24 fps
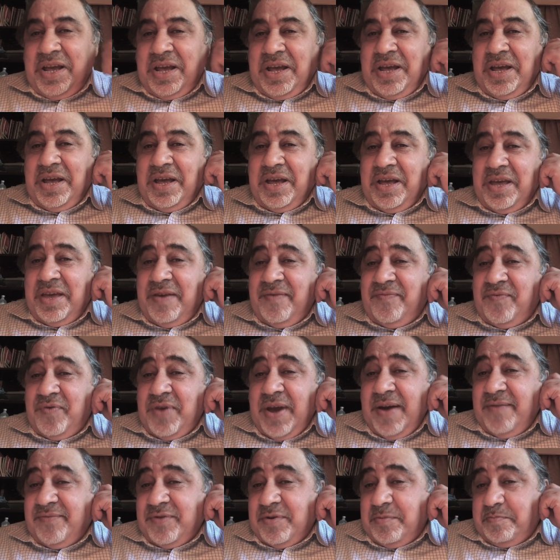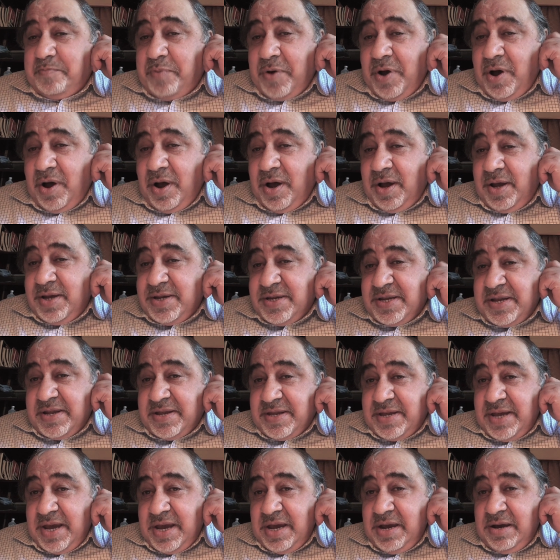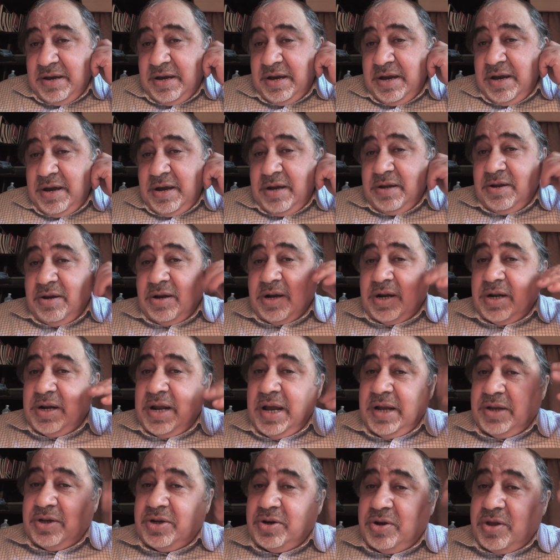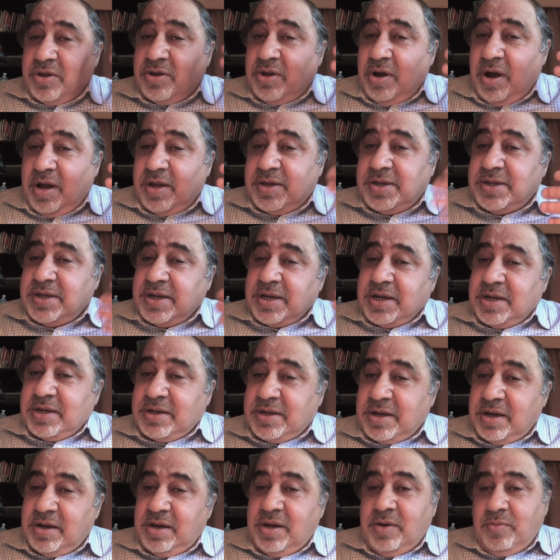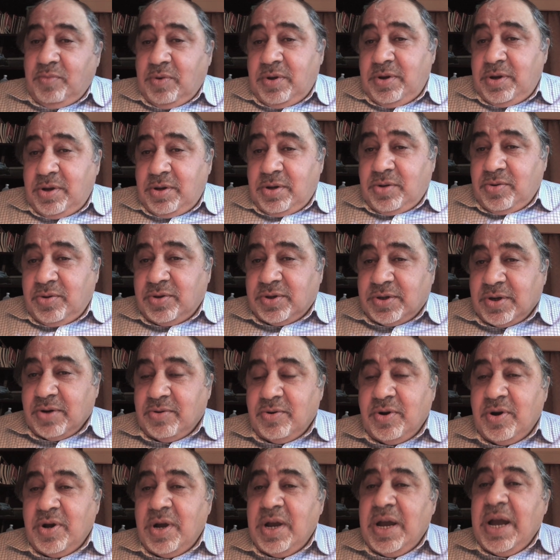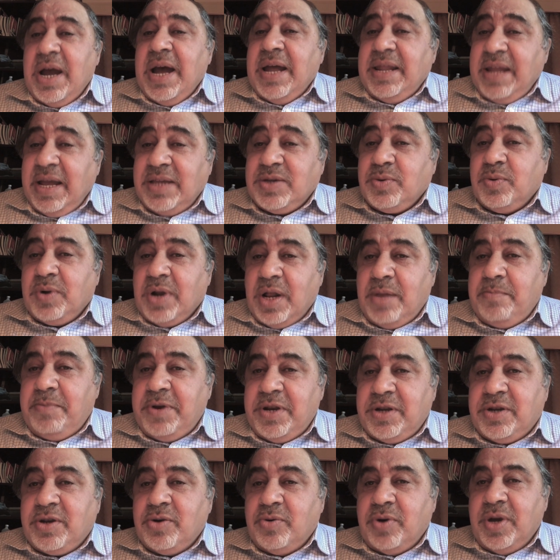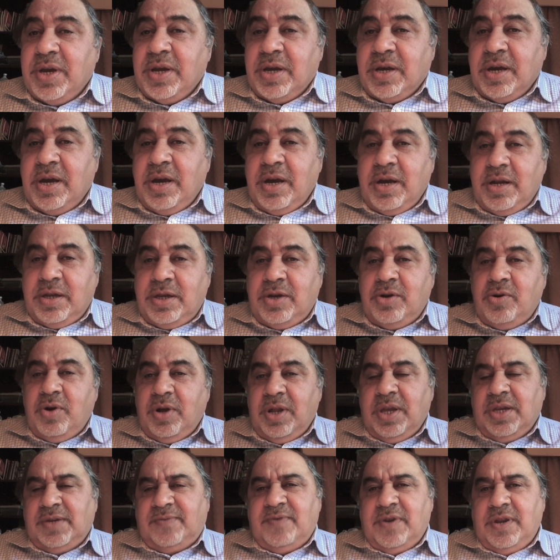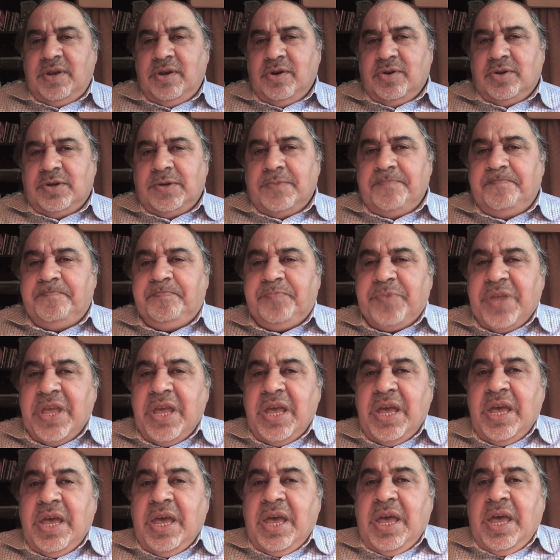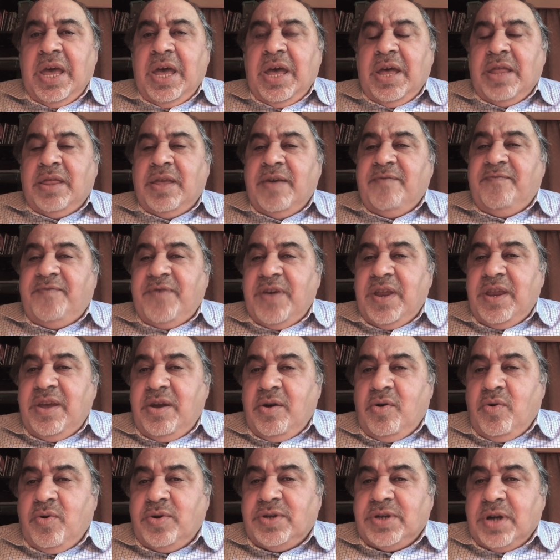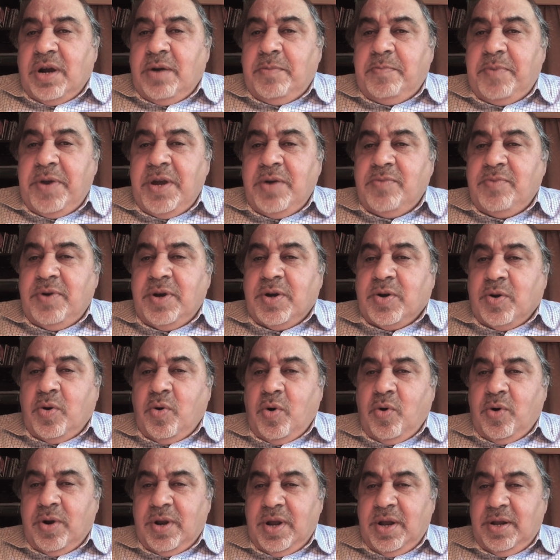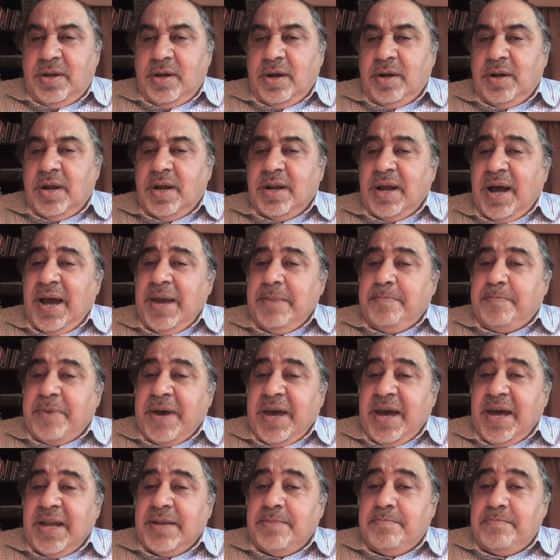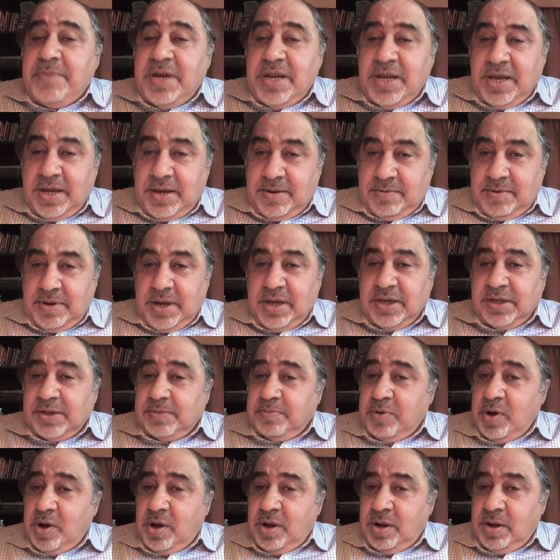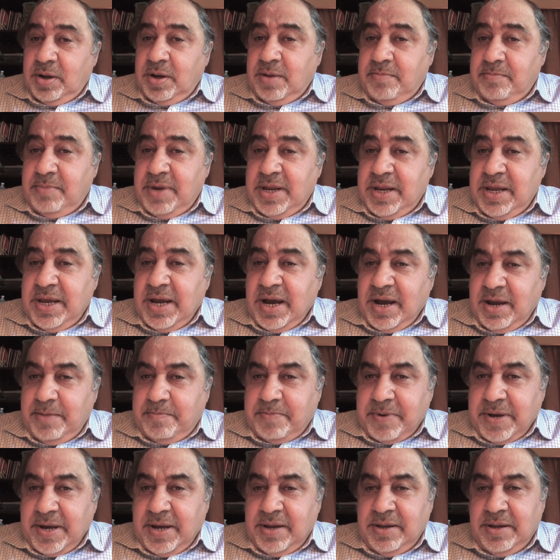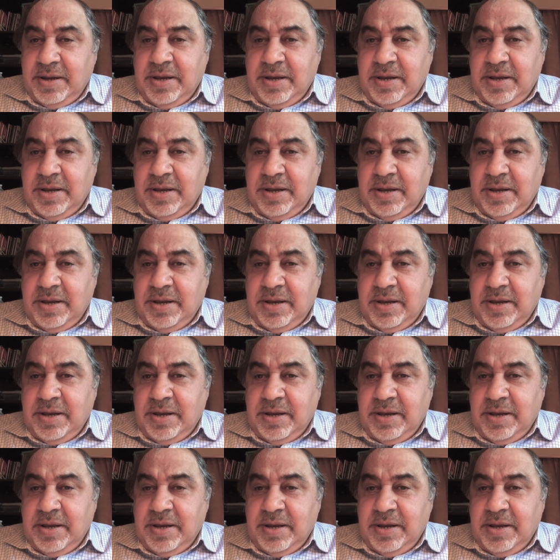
If you have to pause to think, to collect your thoughts to continue, well, you do so. And that's what I'll be doing during these videos. The videos are being recorded on an iPad mini, a small mini iPad